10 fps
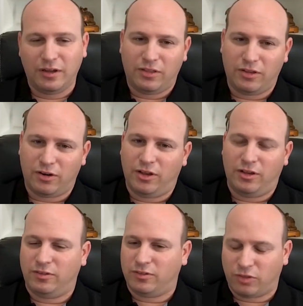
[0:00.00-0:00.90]
There
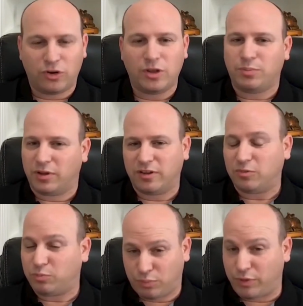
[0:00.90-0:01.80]
is 30 plus
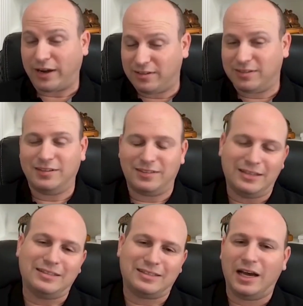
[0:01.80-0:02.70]
practices
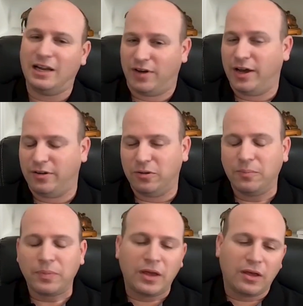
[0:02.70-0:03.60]
inside of ITIL
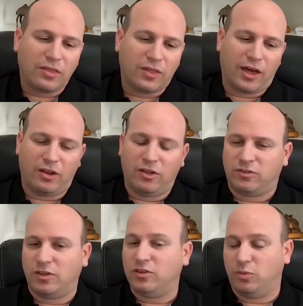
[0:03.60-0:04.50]
that is
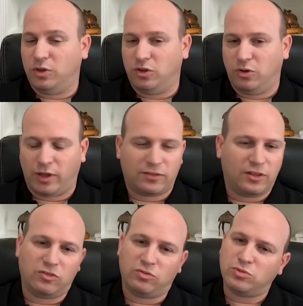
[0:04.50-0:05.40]
things that we do. That's
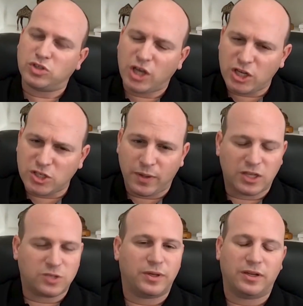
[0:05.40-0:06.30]
things from change
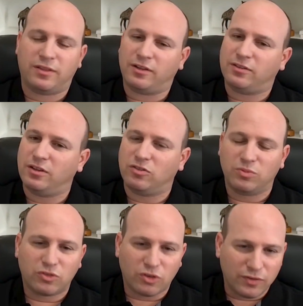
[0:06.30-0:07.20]
management, that's things from
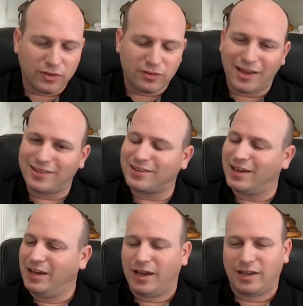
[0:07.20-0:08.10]
service desk
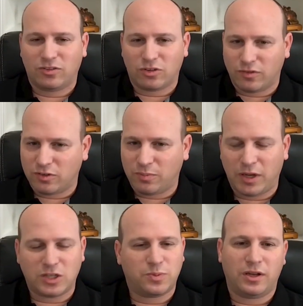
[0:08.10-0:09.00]
and service
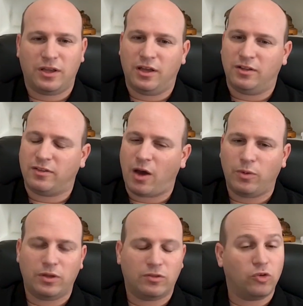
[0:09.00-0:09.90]
management. It's how
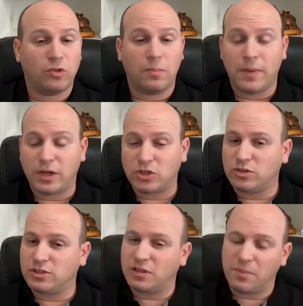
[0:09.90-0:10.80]
we do the
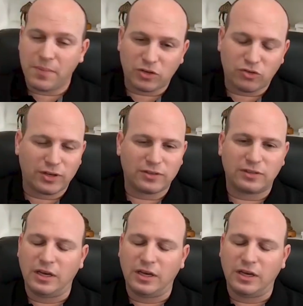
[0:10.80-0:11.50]
measures and the metrics.